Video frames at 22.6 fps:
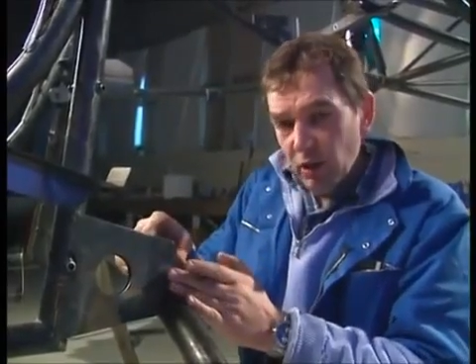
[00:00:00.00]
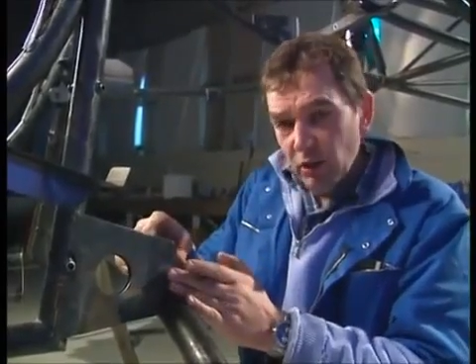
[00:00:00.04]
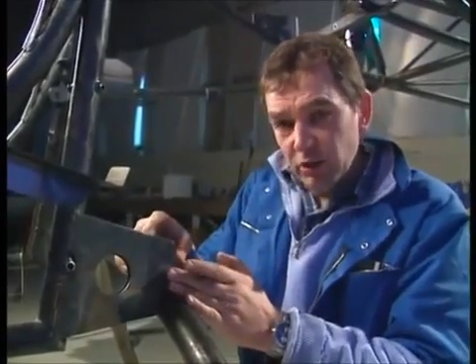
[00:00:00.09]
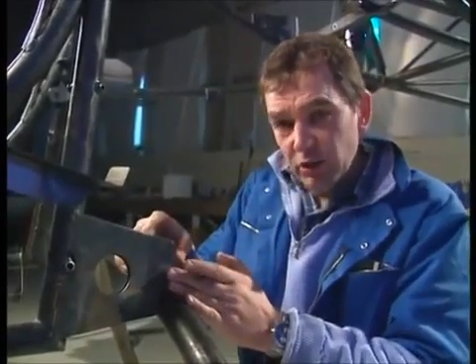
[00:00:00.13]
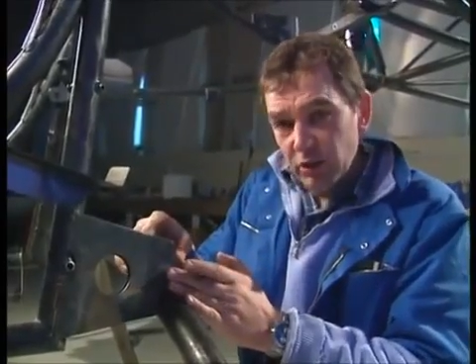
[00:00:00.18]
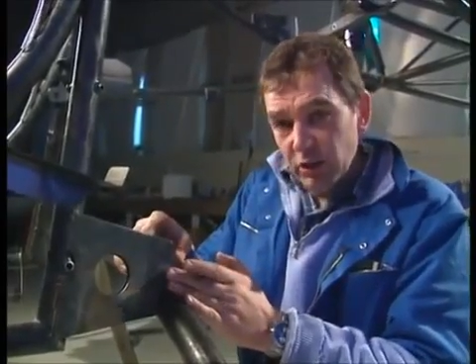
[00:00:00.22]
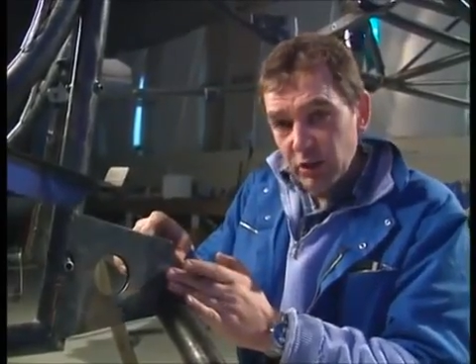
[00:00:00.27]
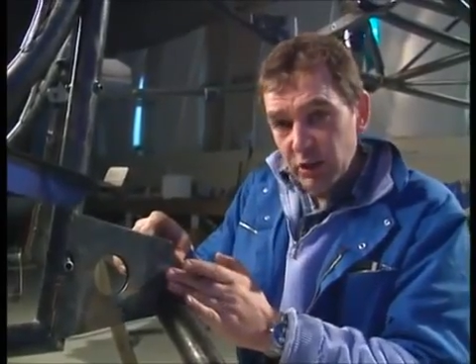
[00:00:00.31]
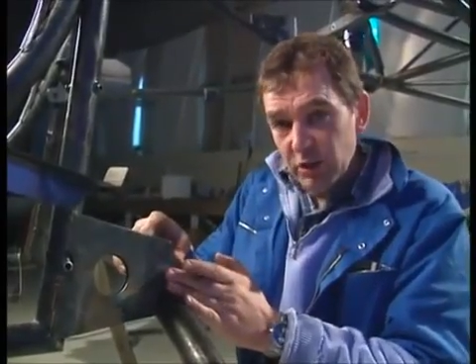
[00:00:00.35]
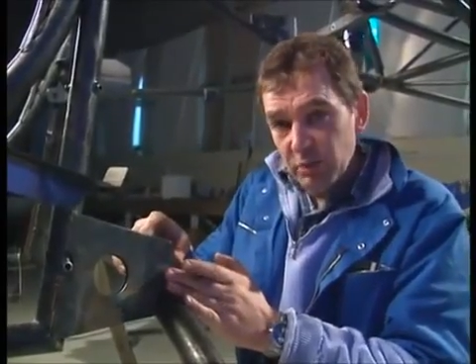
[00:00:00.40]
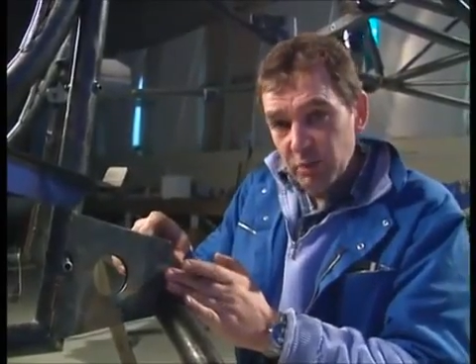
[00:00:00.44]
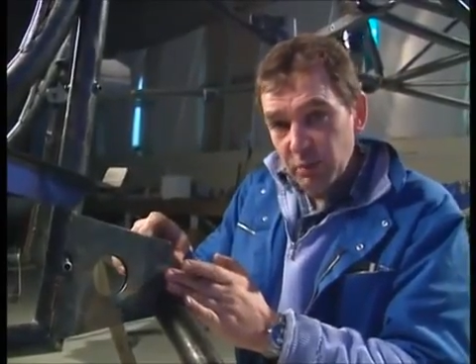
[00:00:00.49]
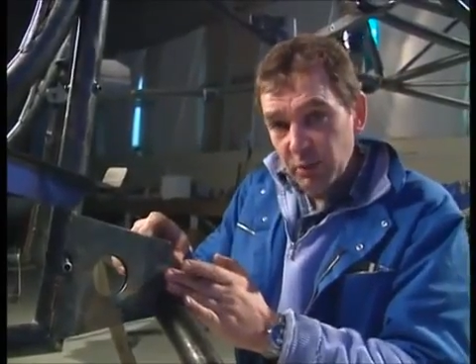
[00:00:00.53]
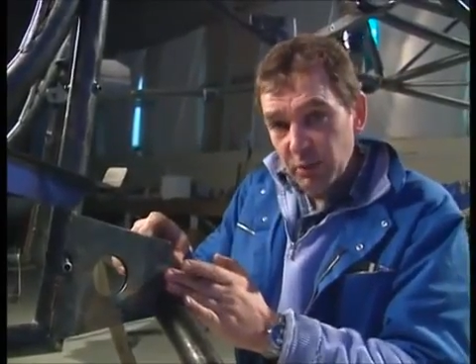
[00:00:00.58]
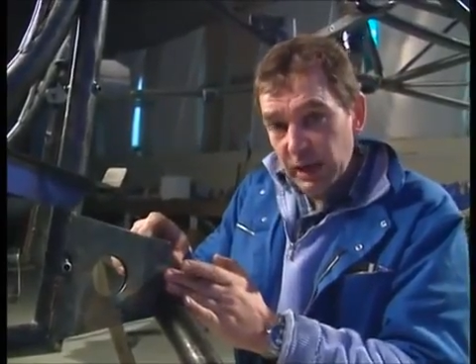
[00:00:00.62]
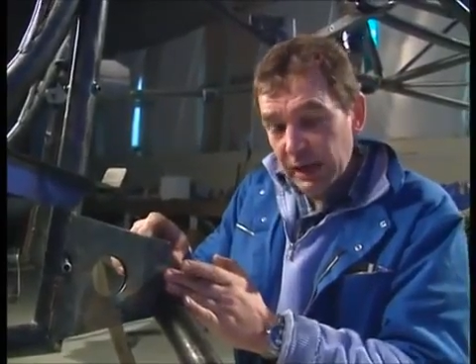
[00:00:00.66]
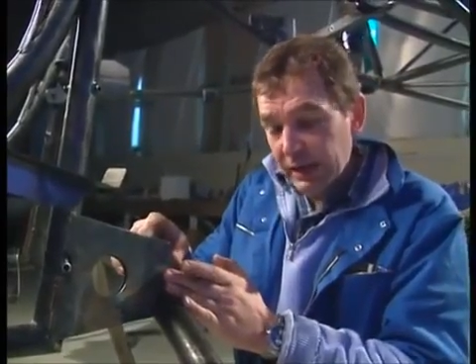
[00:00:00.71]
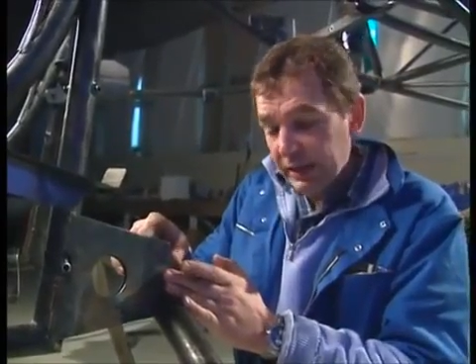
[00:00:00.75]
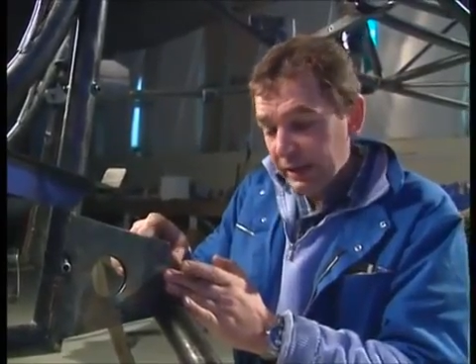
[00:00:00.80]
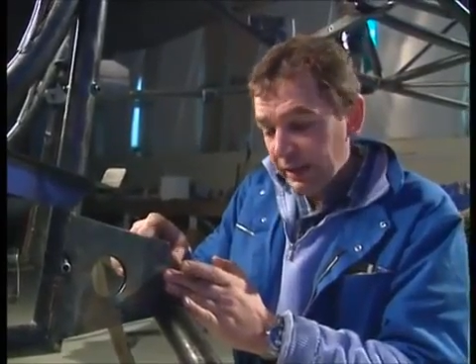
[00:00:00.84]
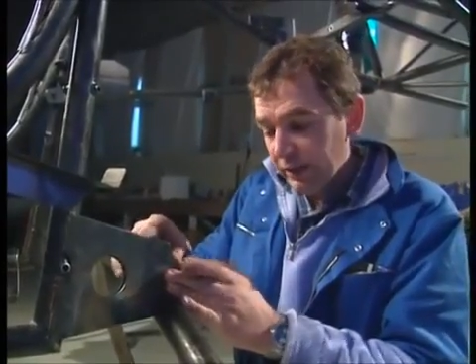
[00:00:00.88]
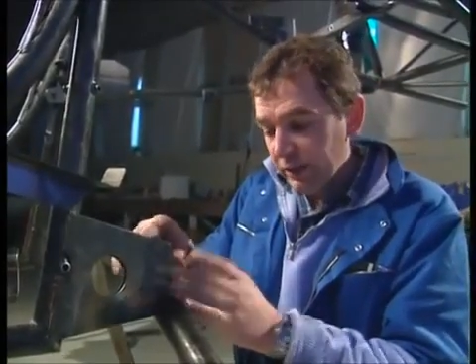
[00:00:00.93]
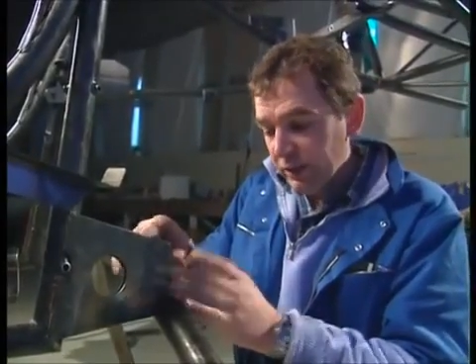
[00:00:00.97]
onto this
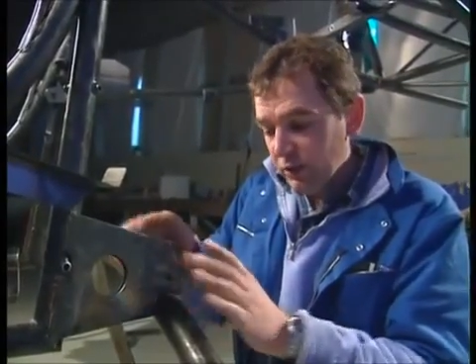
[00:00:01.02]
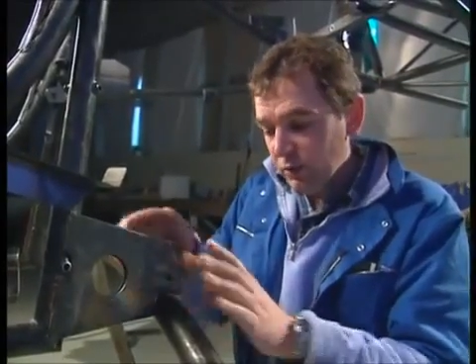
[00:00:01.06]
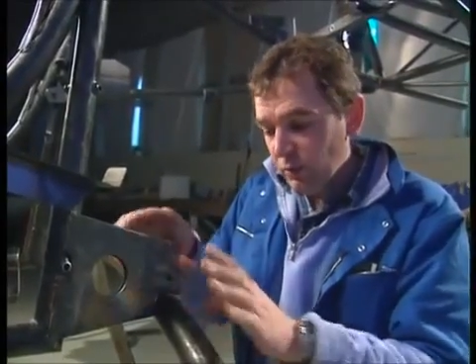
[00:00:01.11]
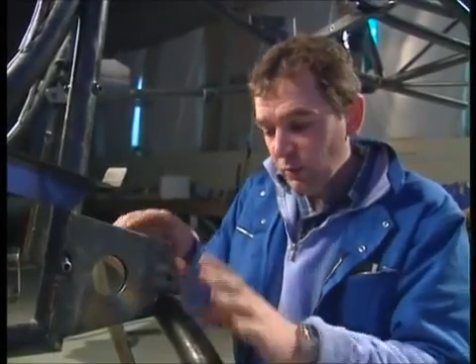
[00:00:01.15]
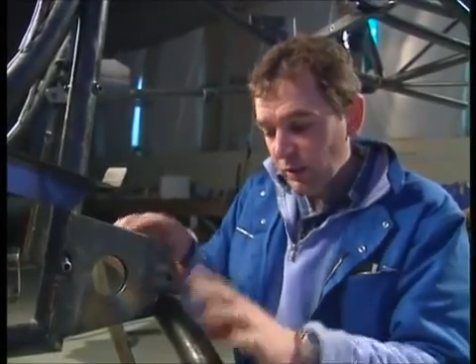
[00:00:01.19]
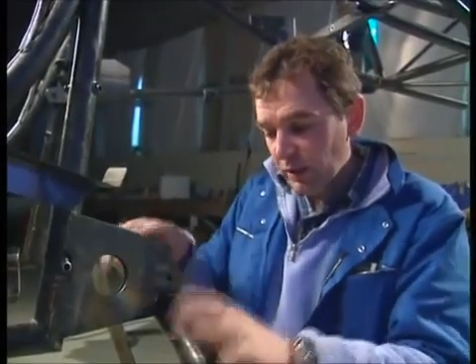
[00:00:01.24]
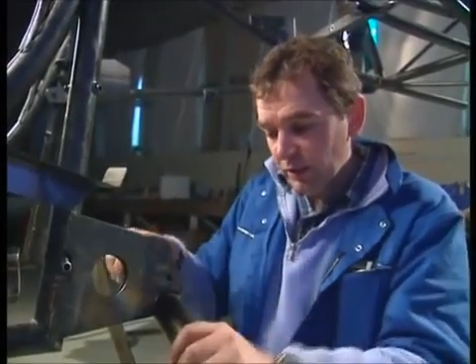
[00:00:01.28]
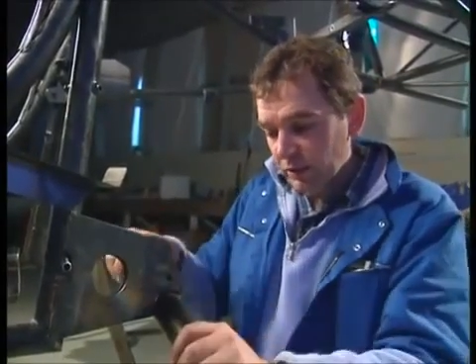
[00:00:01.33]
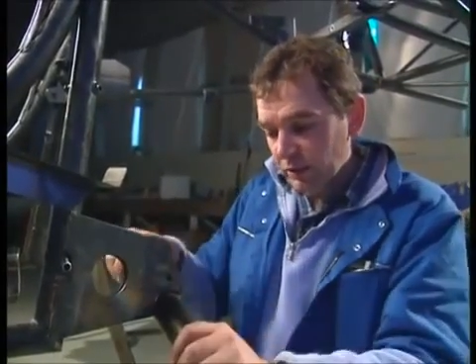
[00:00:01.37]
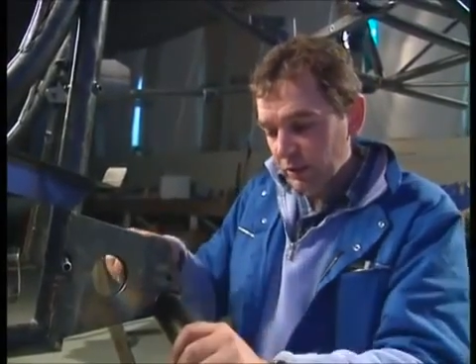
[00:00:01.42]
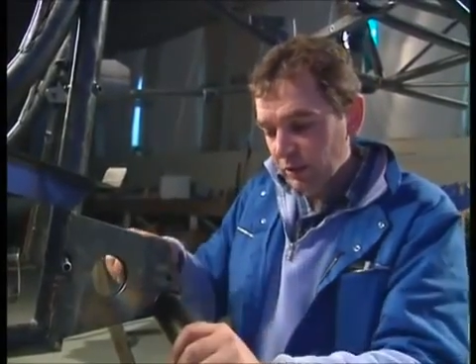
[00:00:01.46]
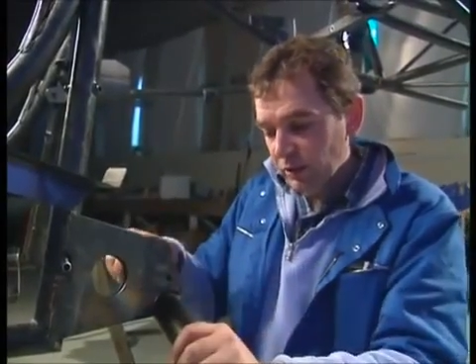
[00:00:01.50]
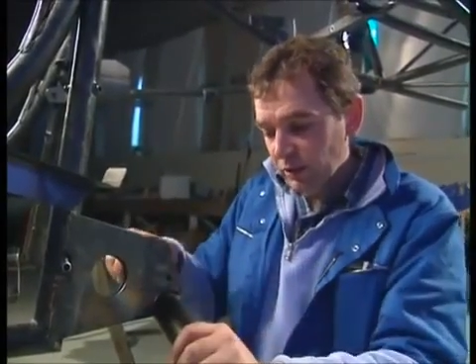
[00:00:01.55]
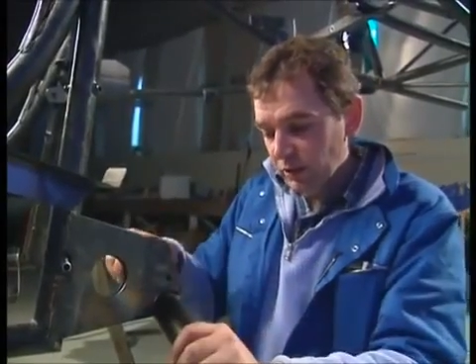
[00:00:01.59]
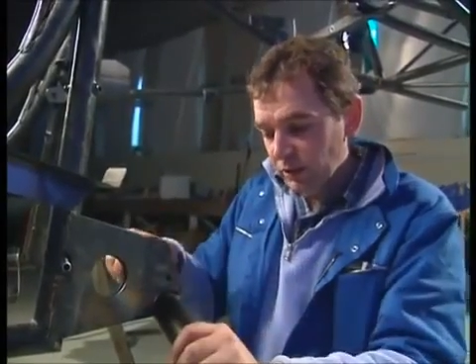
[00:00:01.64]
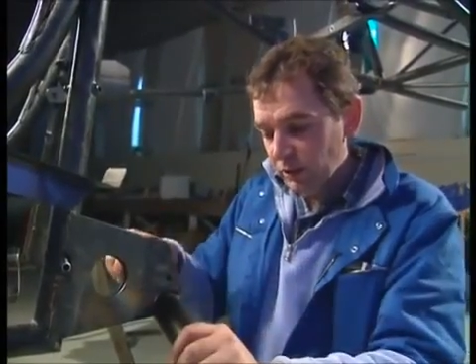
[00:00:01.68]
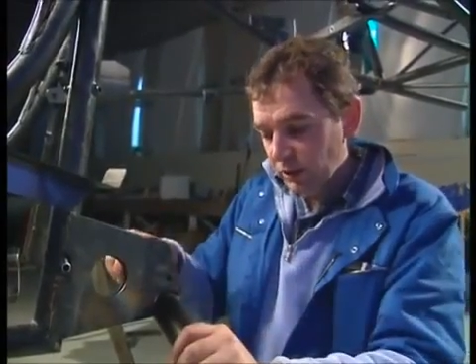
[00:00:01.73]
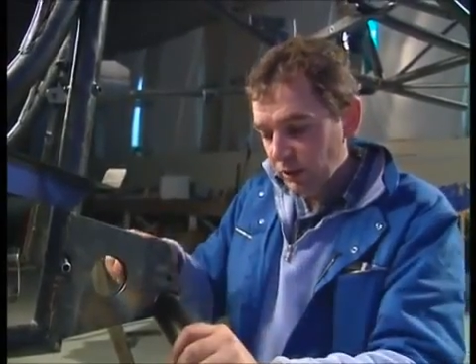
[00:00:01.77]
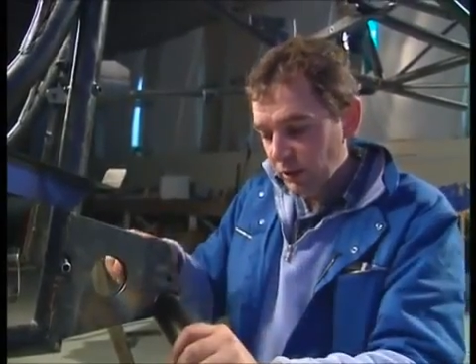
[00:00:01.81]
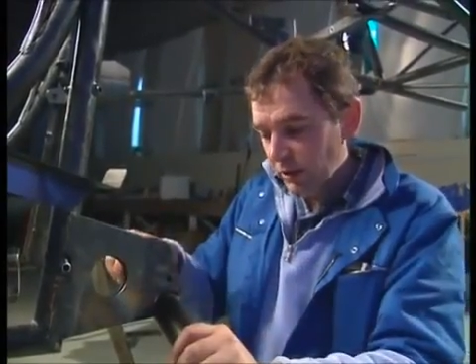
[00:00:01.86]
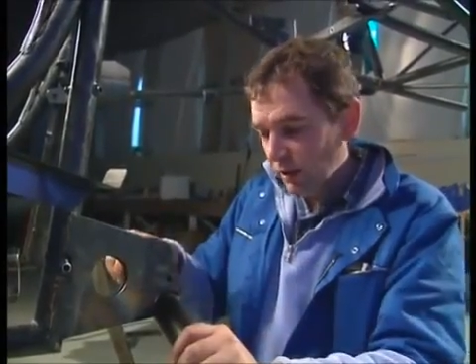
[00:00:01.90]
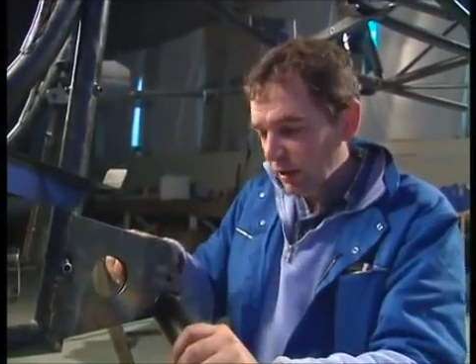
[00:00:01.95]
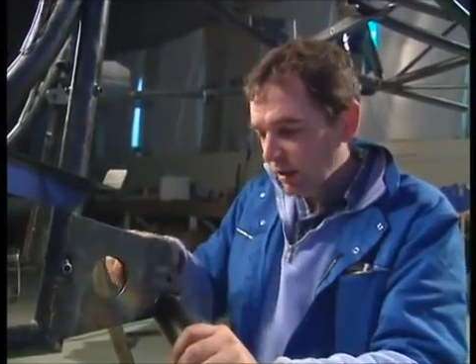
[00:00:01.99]
bracket that's welded
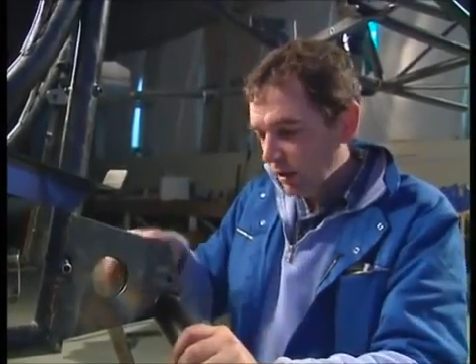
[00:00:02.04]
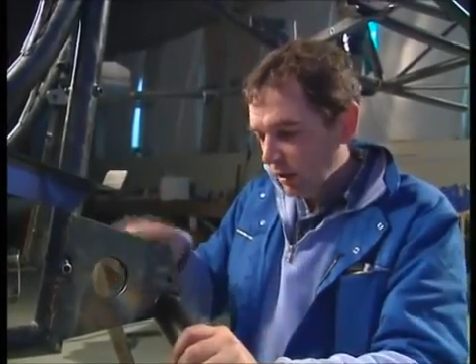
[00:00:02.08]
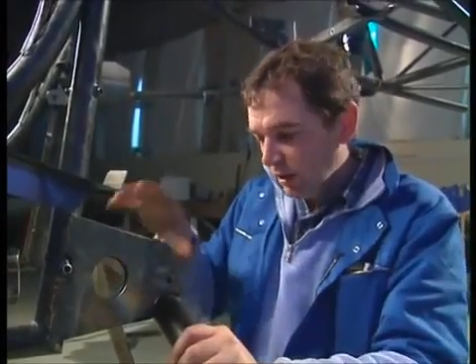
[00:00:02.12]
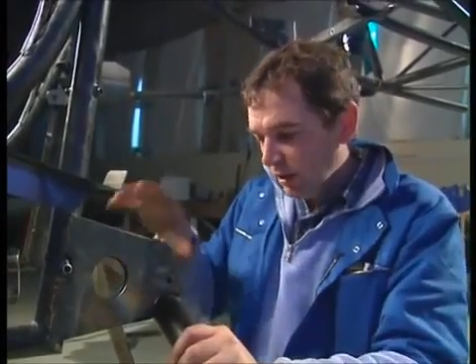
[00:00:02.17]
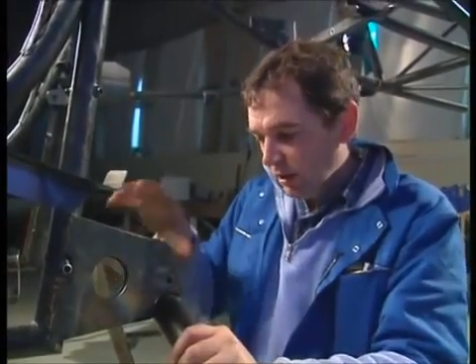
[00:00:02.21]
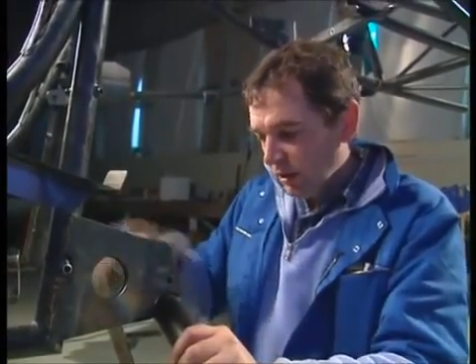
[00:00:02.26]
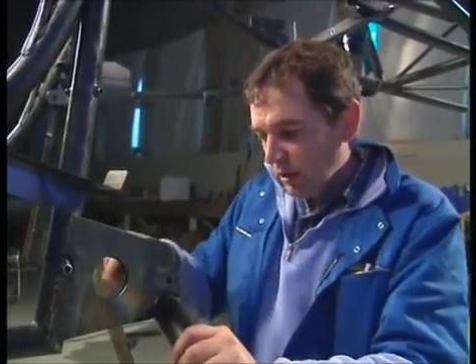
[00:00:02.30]
onto the